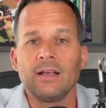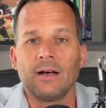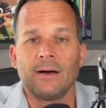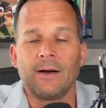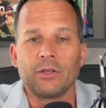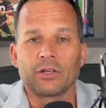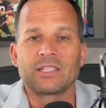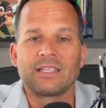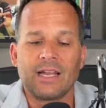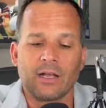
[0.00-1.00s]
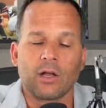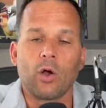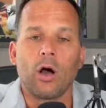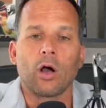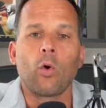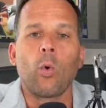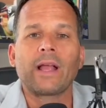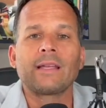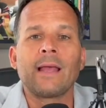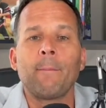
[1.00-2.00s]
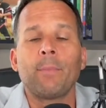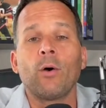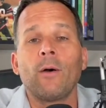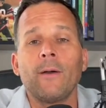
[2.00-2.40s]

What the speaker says: You're setting a quick tempo.